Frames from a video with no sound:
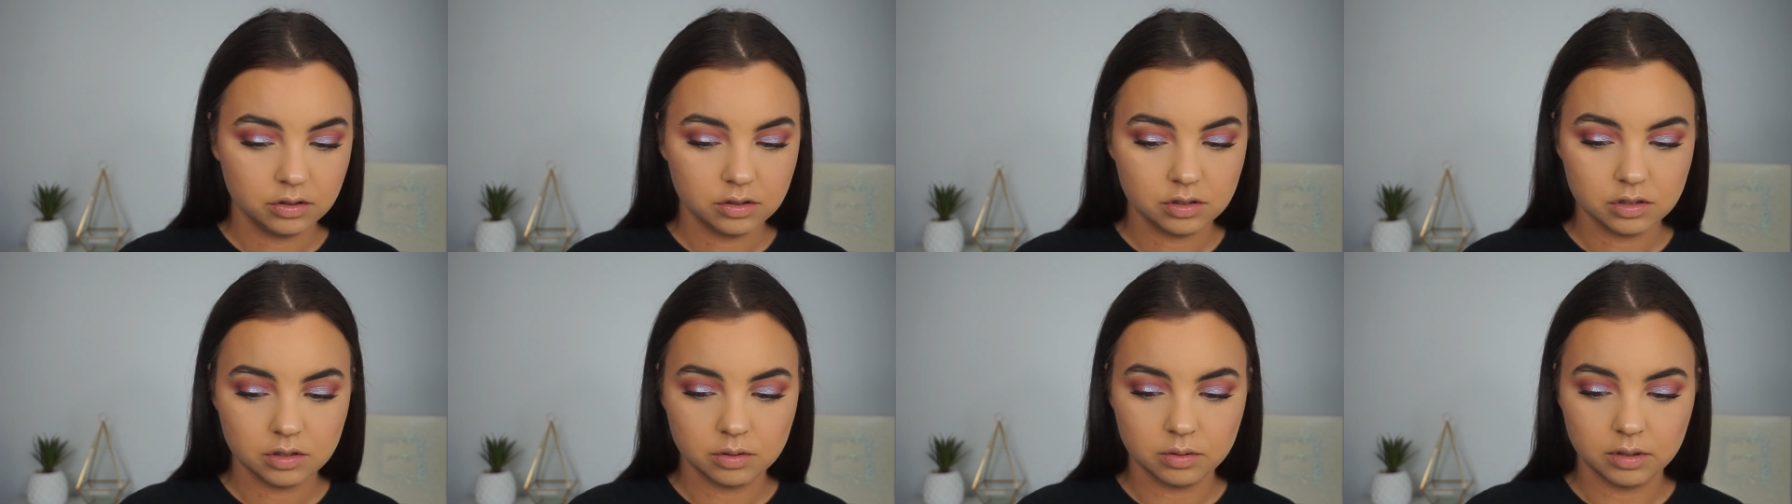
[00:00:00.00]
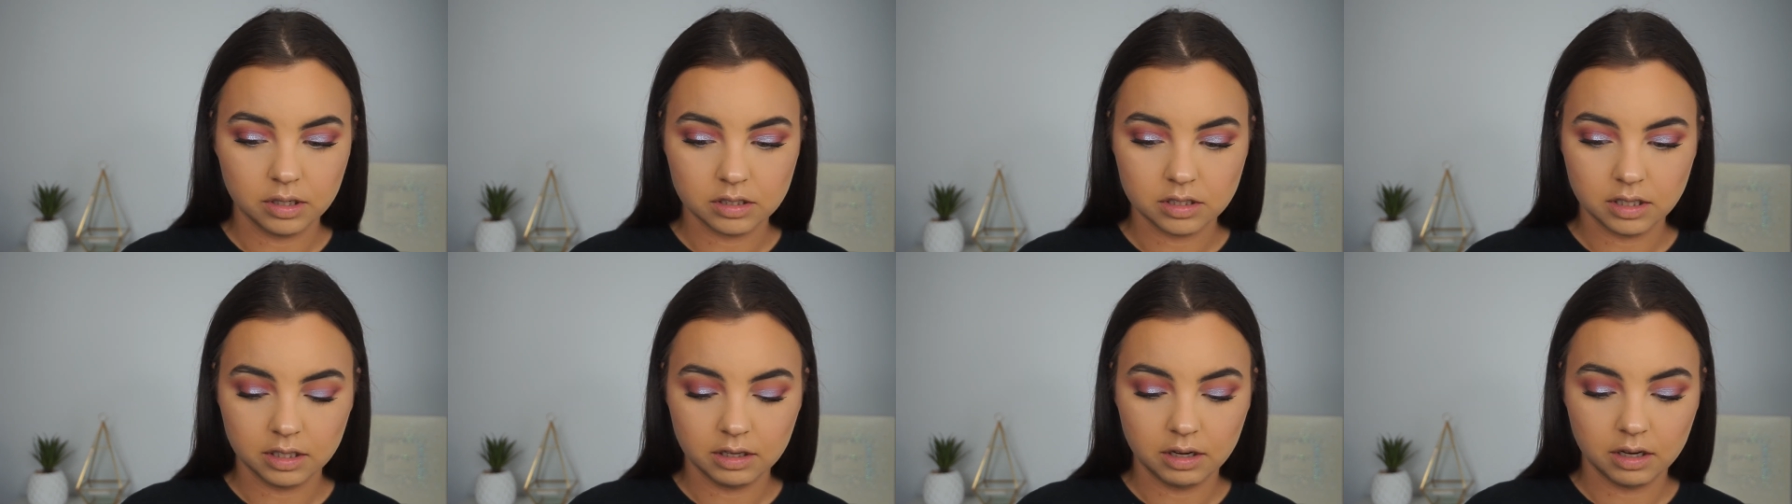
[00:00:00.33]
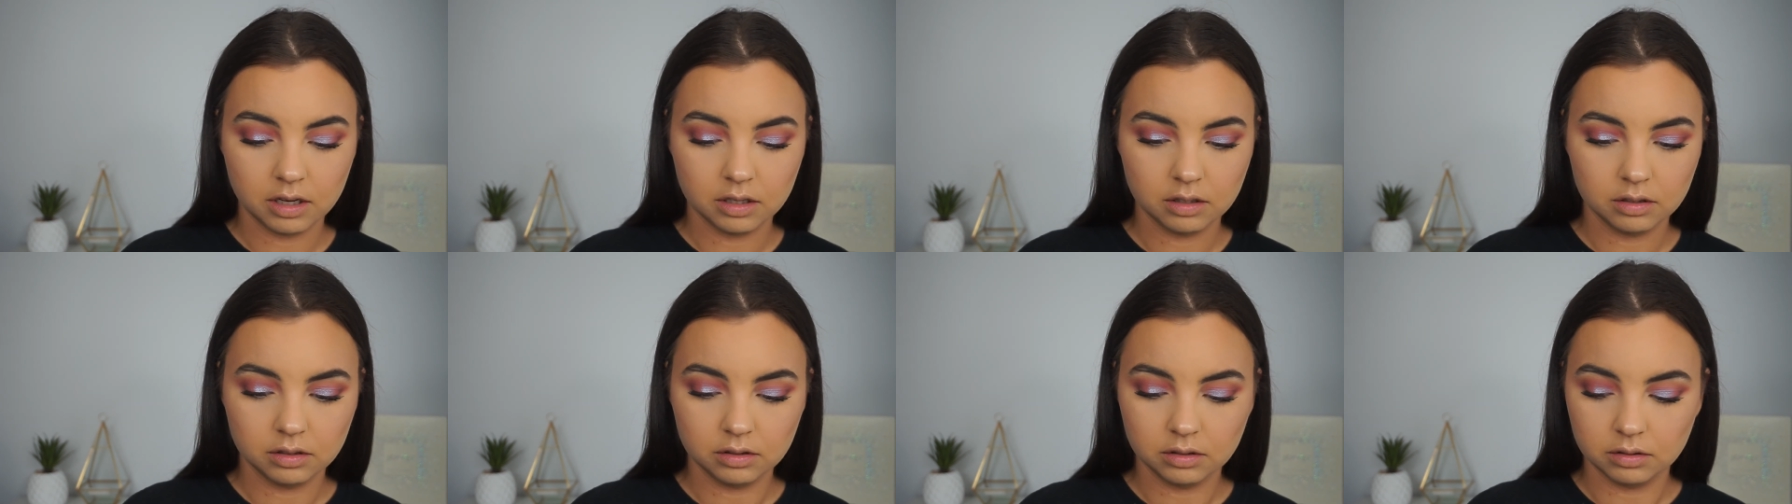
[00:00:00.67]
So it has like,
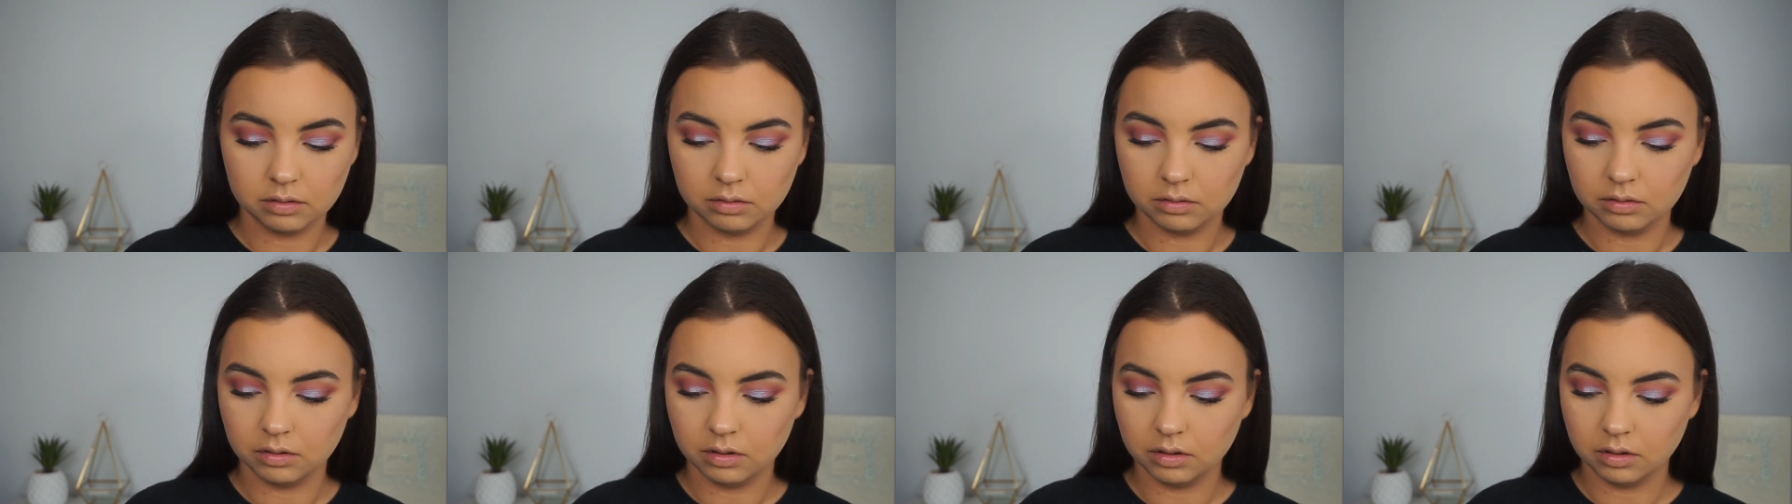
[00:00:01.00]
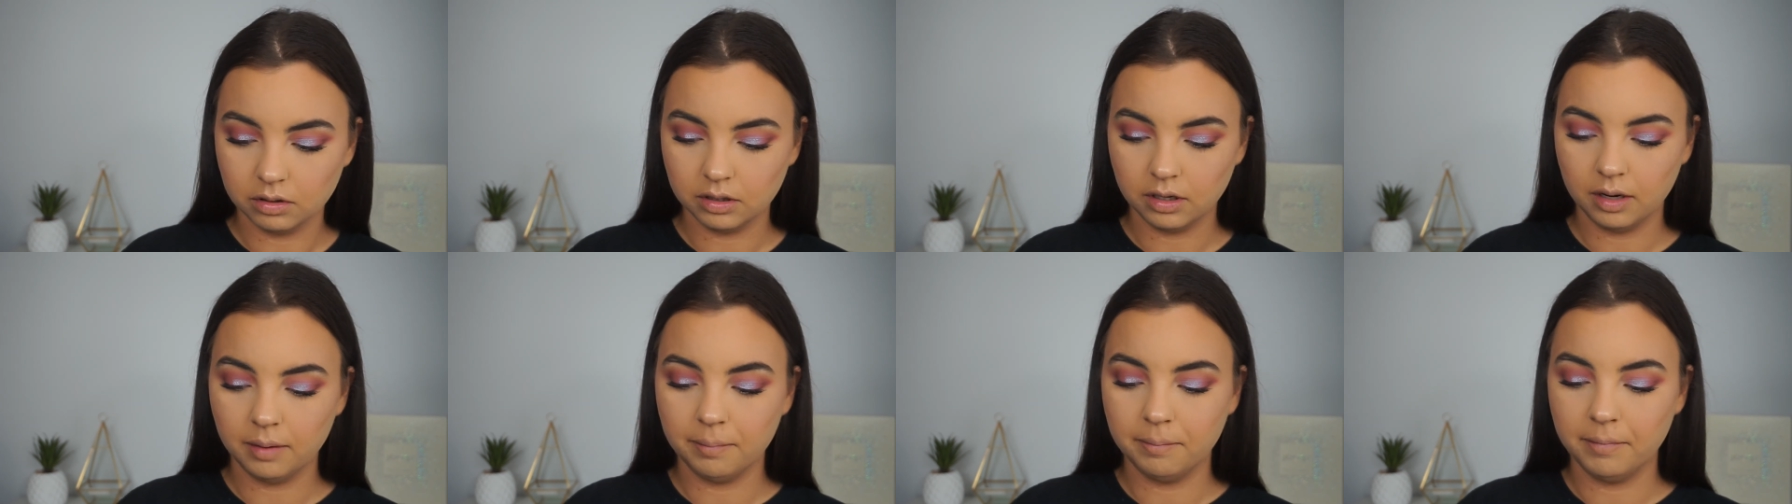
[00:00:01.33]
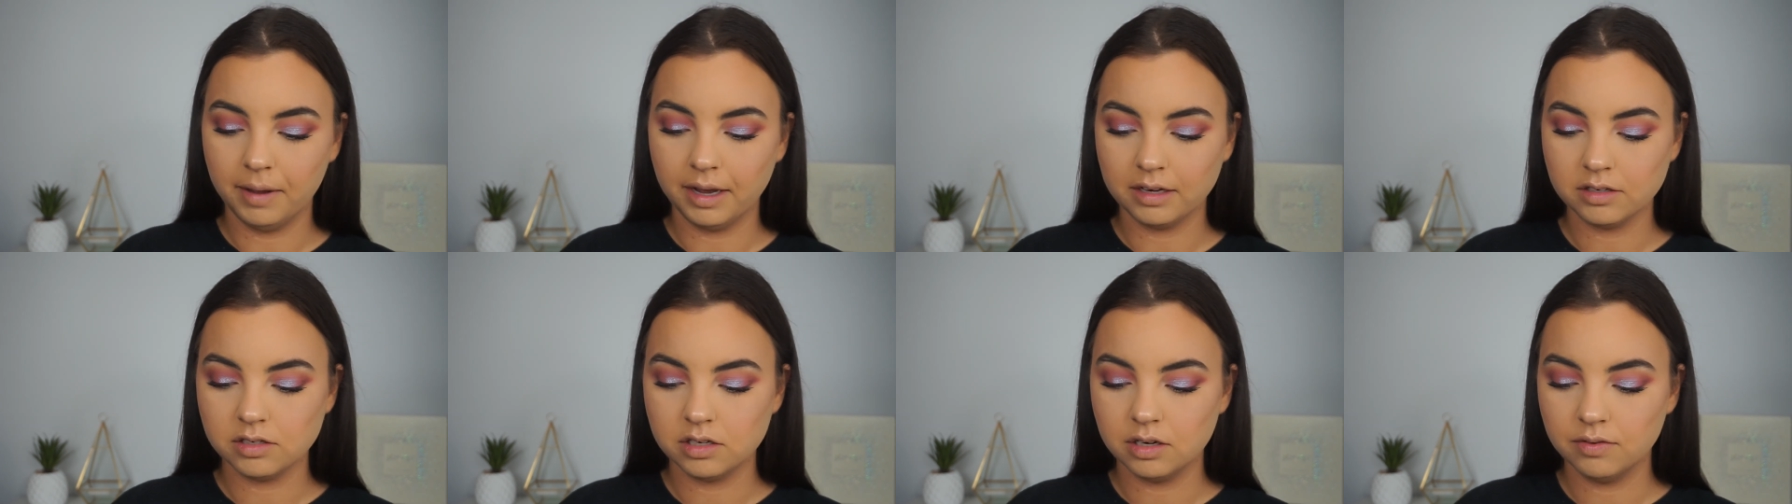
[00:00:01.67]
oh god, a
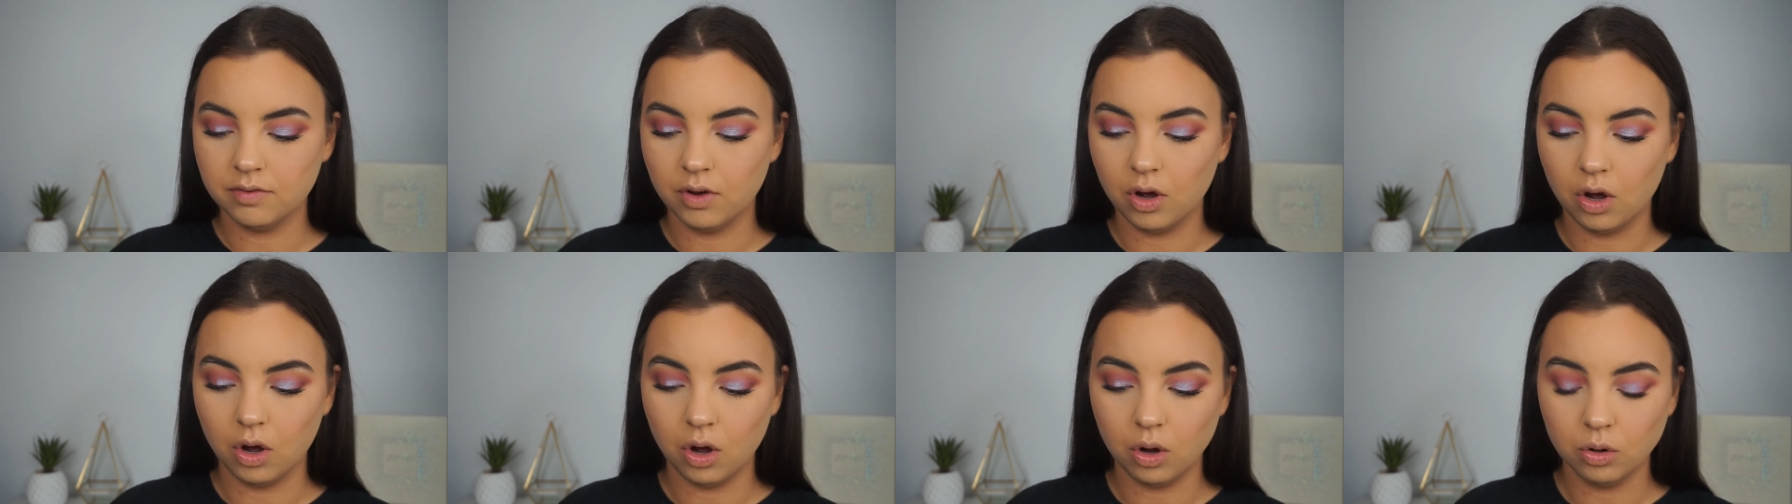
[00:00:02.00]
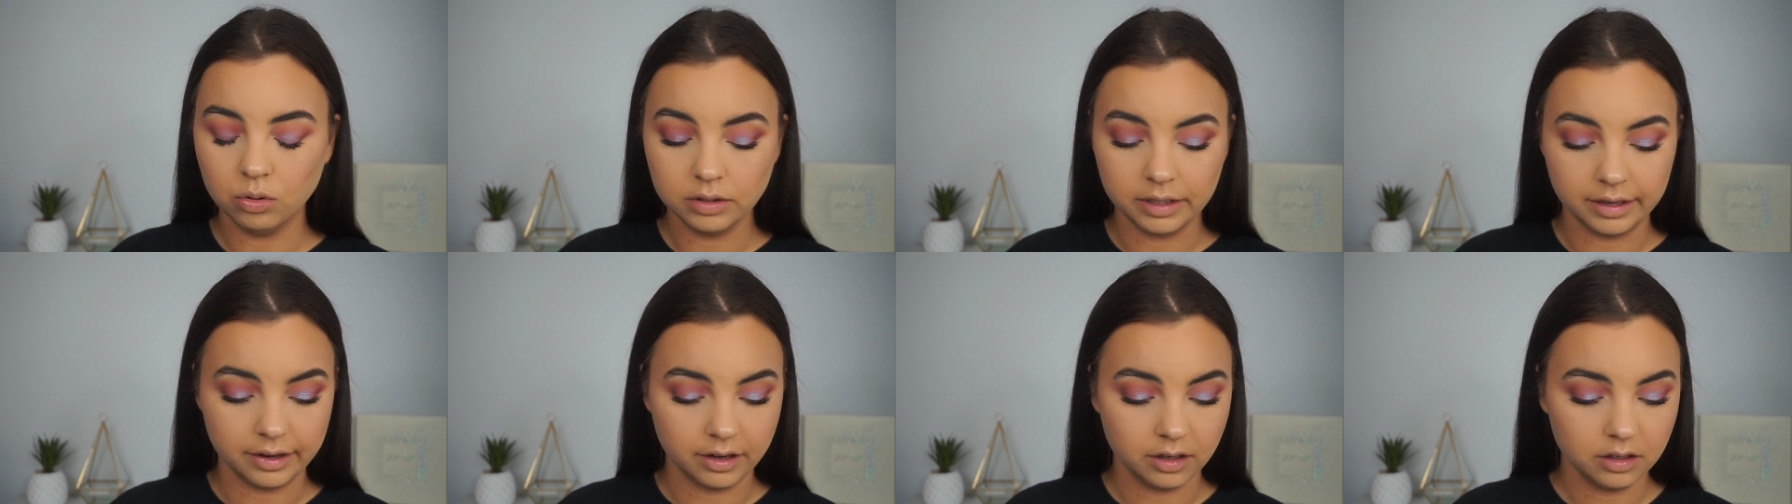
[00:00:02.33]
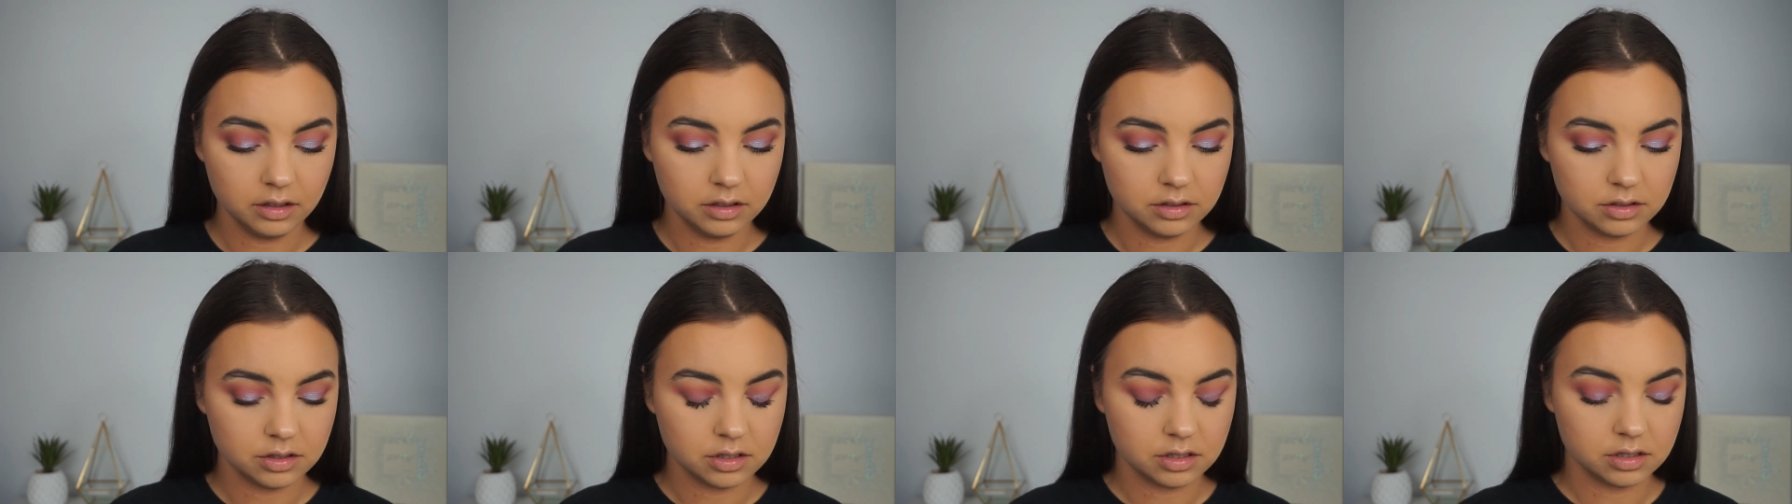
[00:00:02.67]
massive hole in
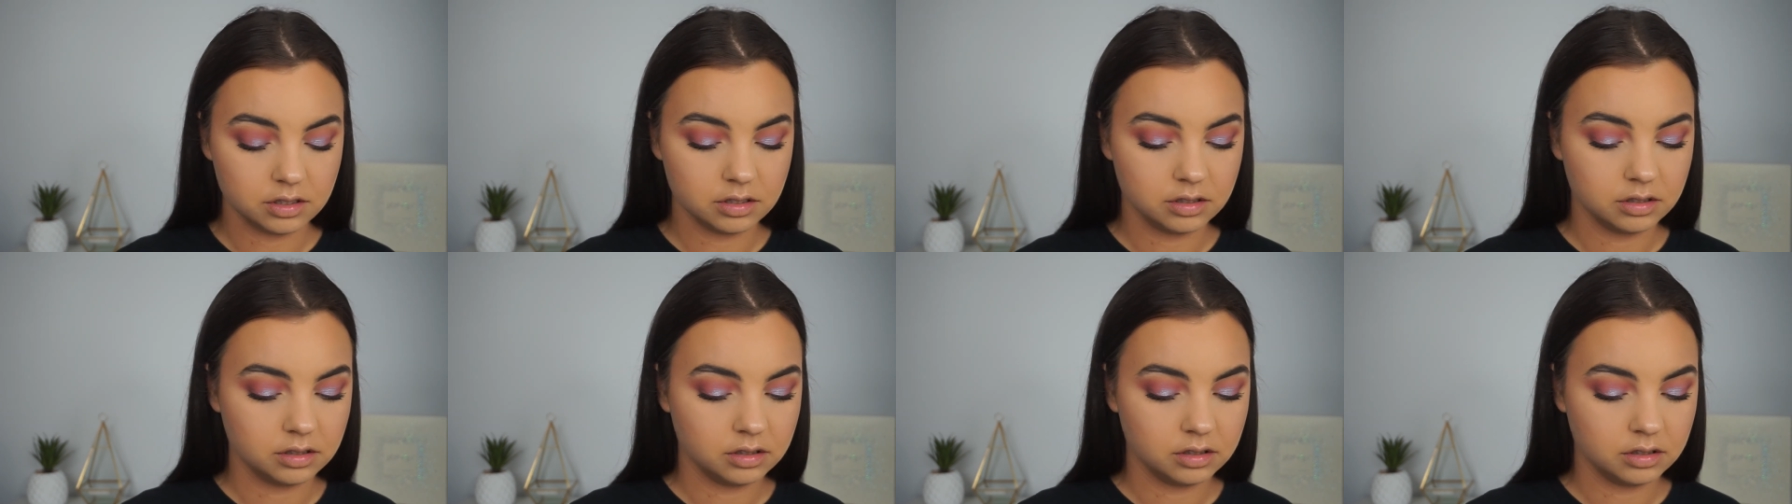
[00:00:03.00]
it.